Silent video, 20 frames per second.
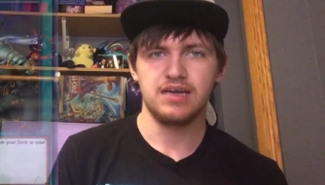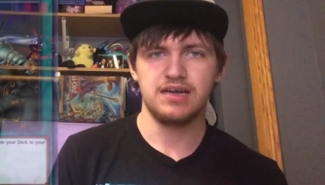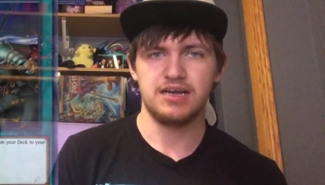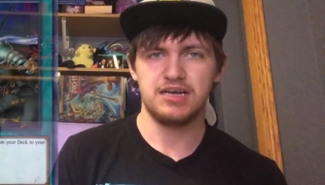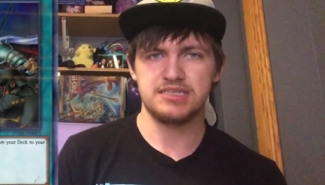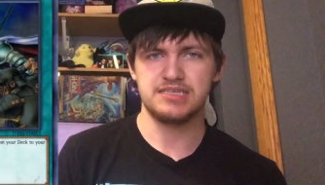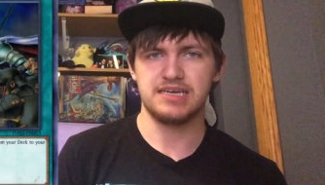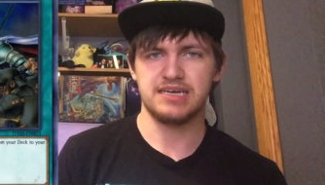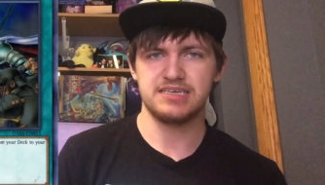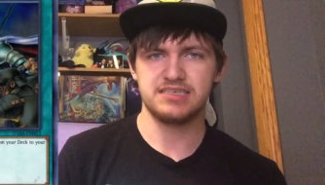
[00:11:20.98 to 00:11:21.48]

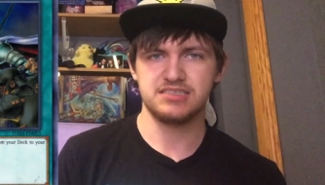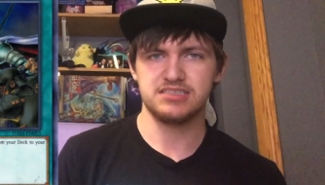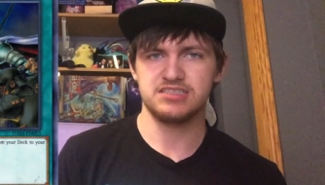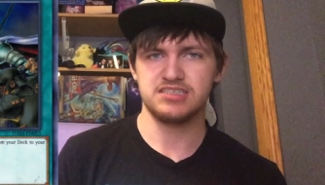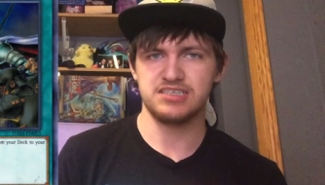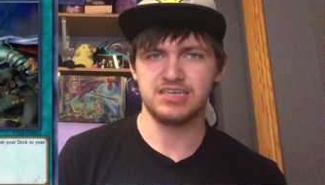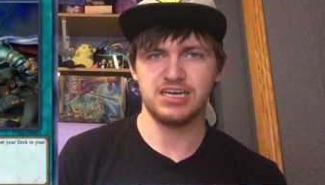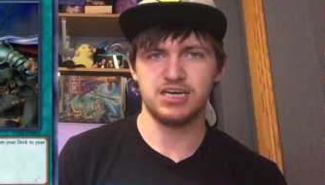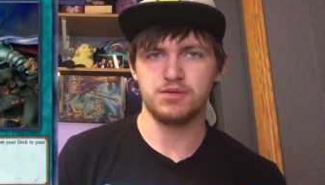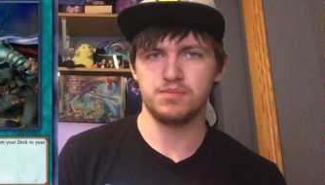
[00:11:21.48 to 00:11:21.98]
a deck
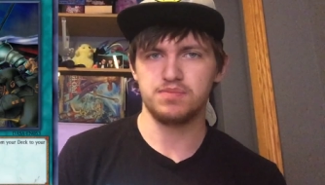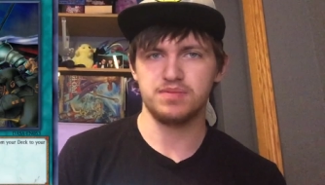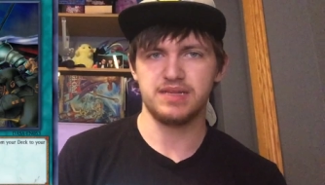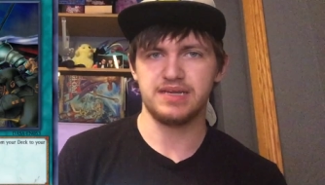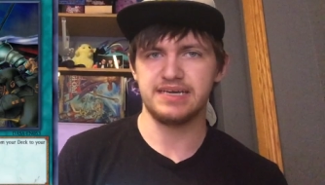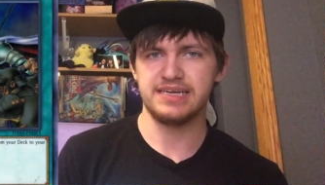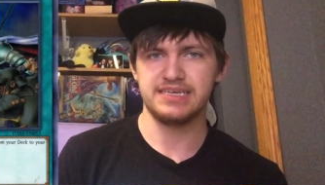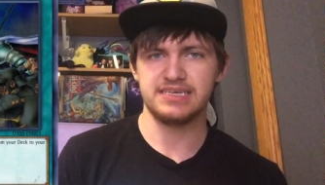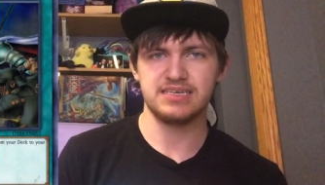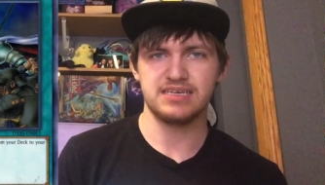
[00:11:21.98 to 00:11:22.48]
to help
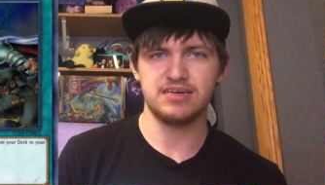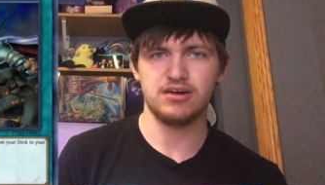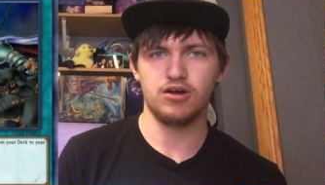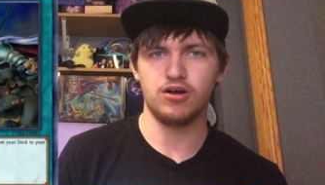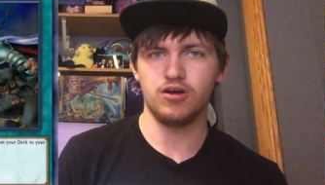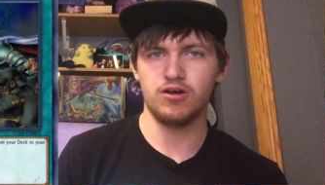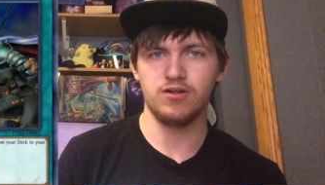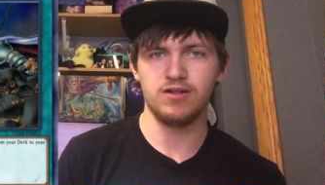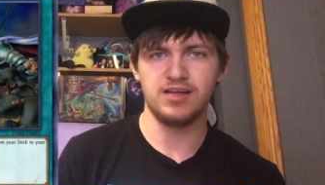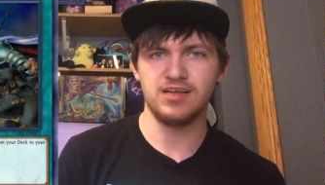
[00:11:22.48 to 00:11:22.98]
like
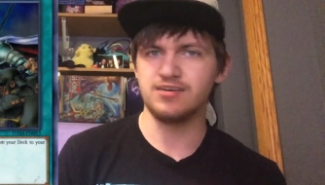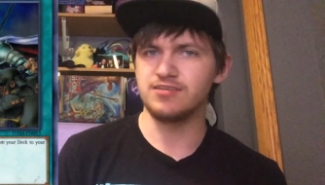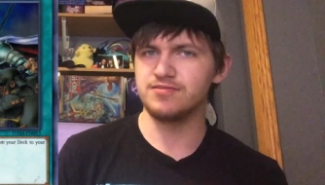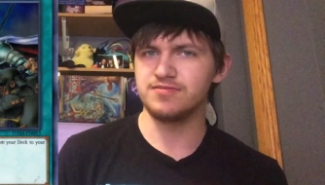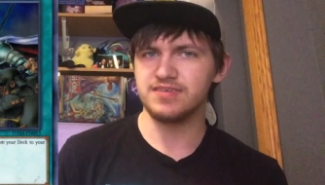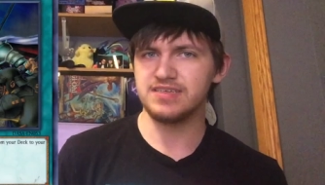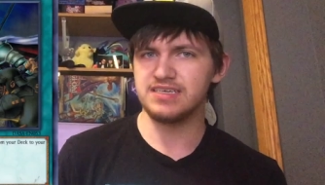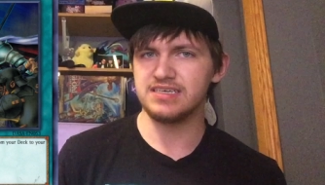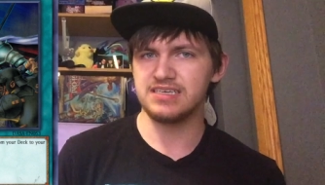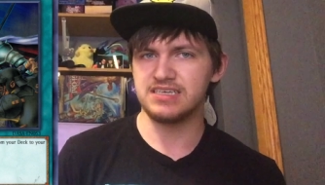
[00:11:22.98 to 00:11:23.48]
all
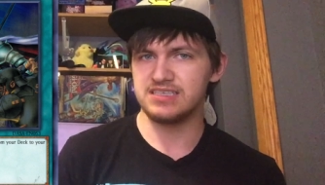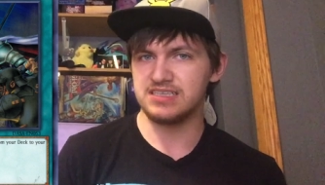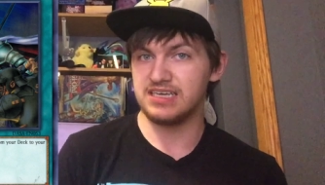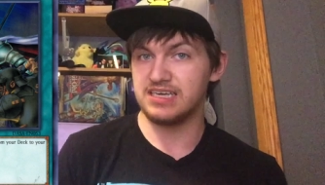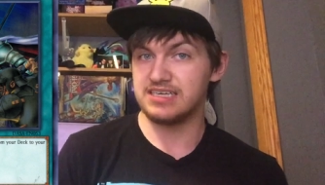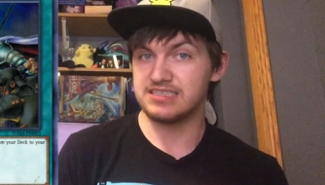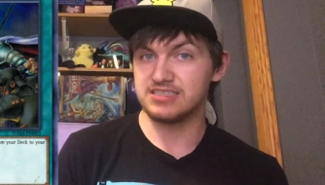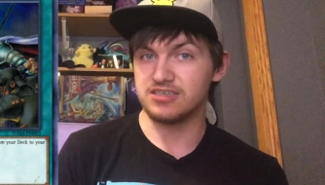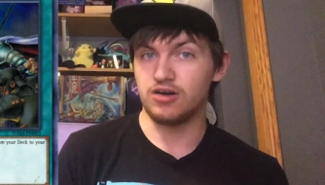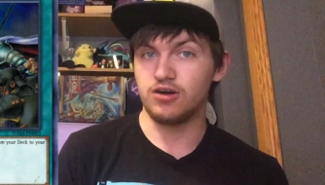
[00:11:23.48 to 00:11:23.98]
LV
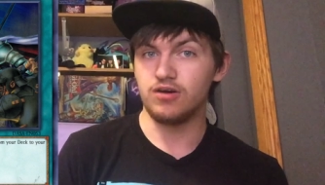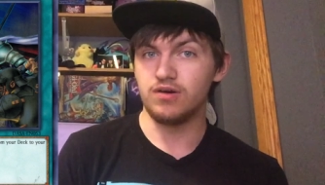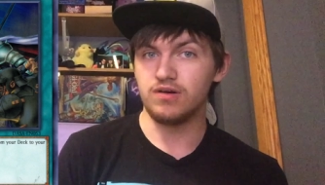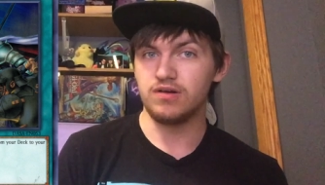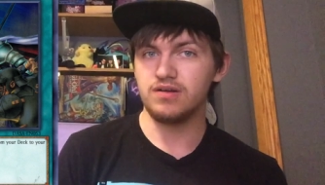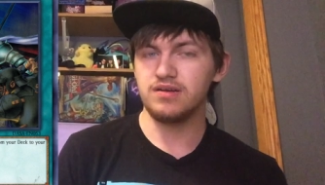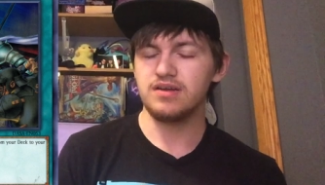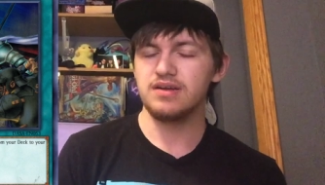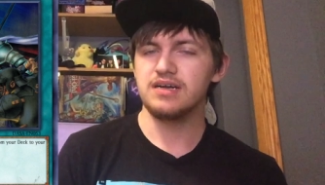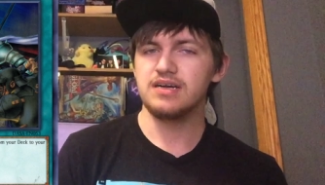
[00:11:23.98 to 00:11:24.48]
as a
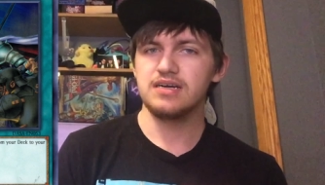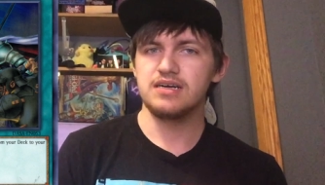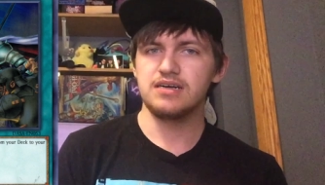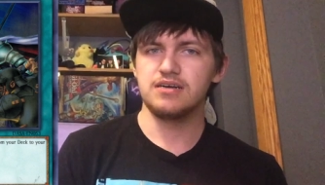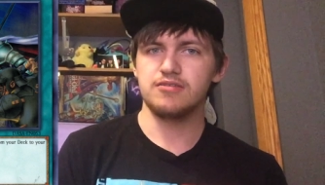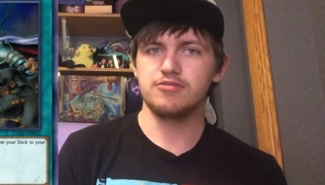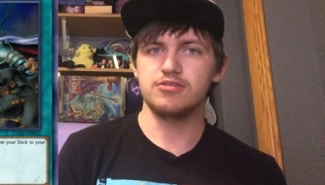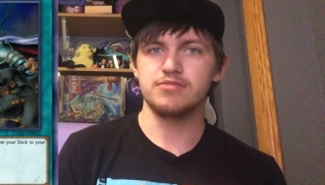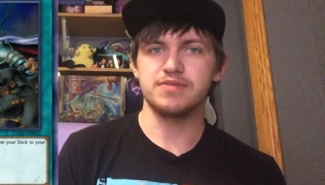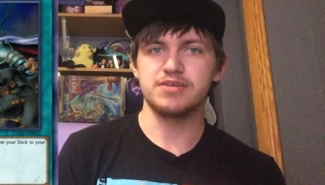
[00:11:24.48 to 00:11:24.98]
whole
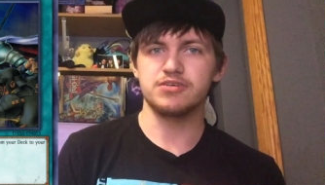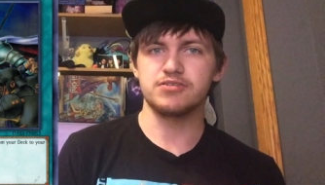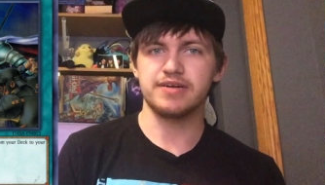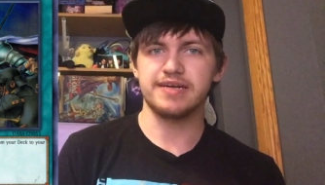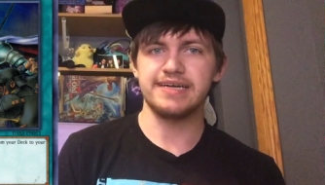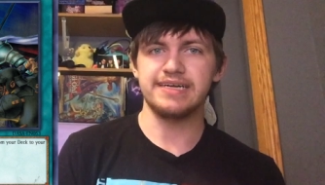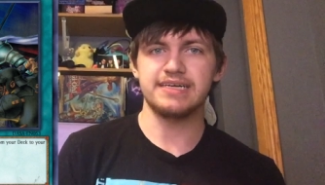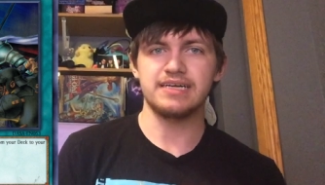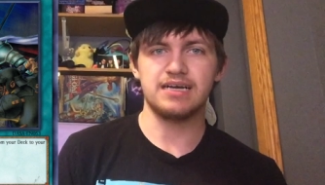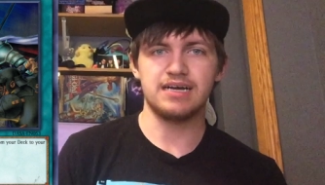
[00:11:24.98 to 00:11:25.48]
would be
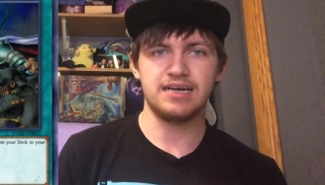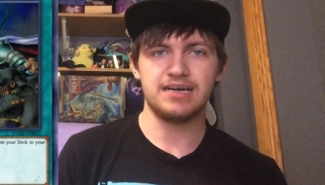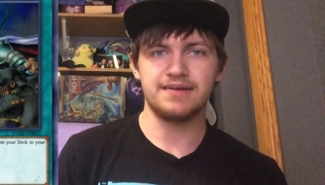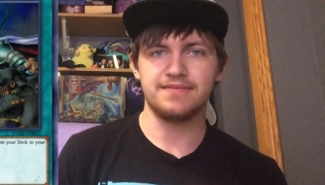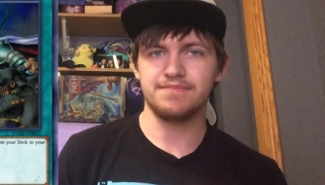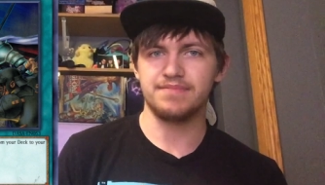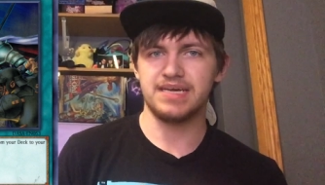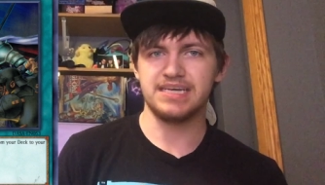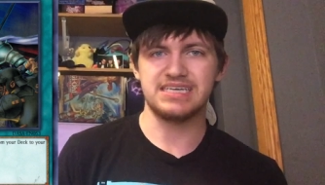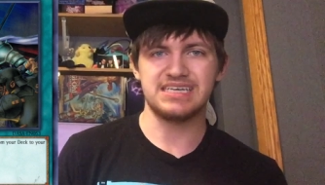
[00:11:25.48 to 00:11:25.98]
great.
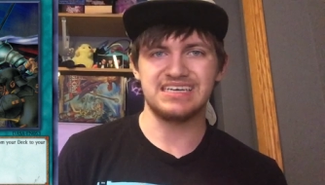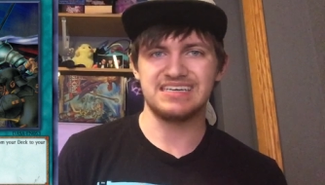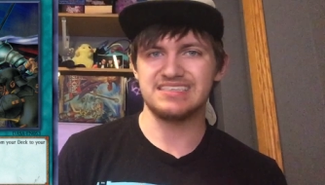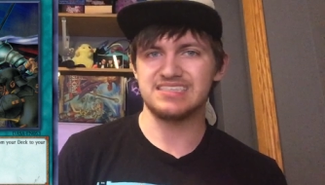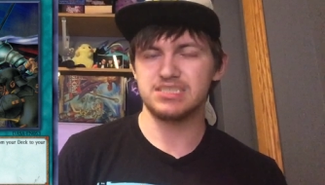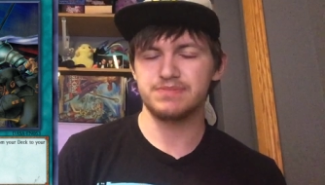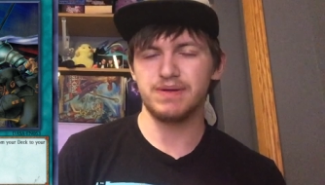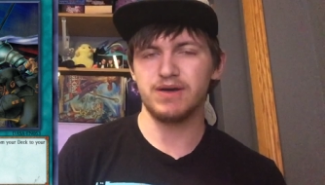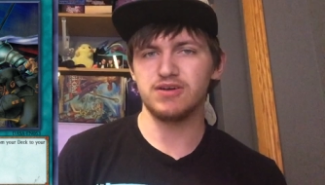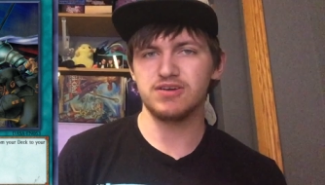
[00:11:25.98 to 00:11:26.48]
Like
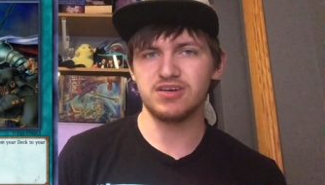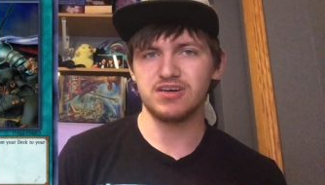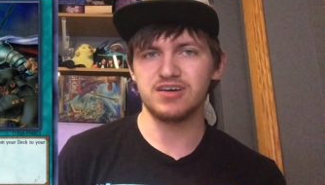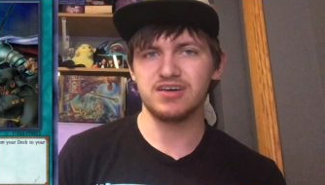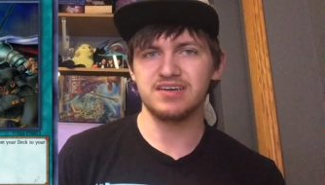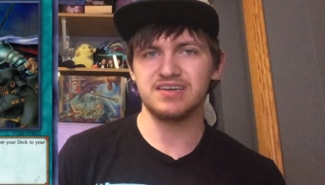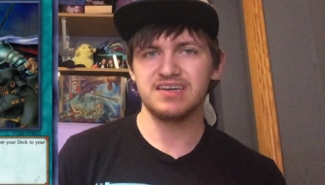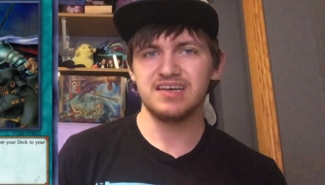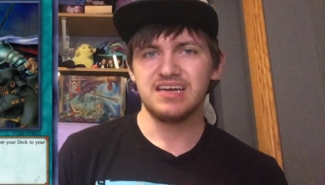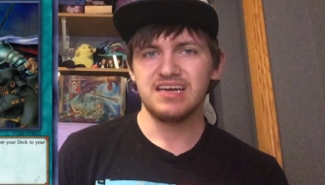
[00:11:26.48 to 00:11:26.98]
a spell
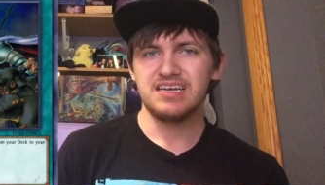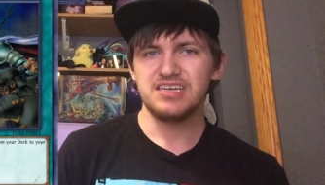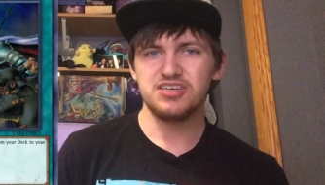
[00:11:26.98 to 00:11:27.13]
card.